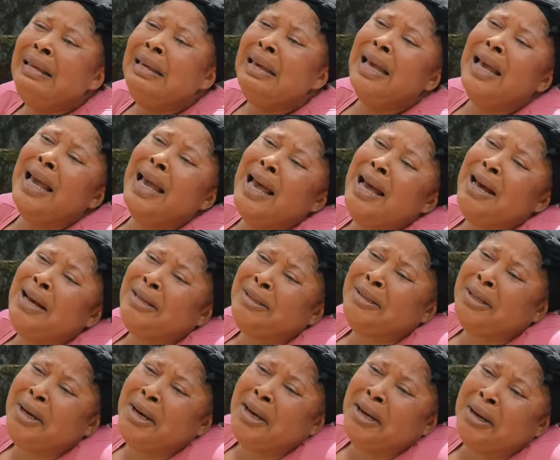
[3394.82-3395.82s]
You
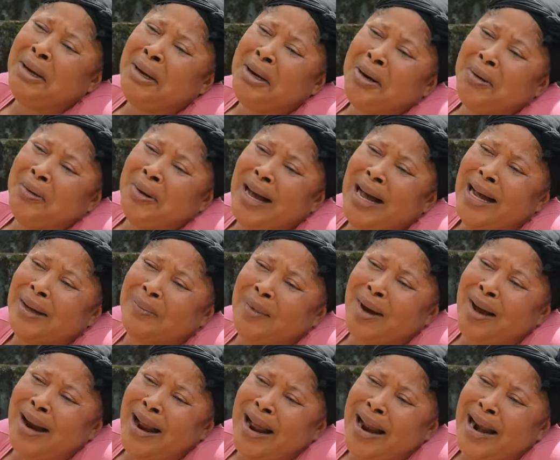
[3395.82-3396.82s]
don't go back,
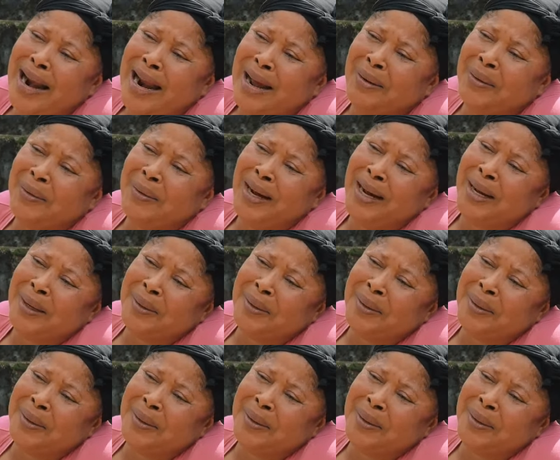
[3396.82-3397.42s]
but I don't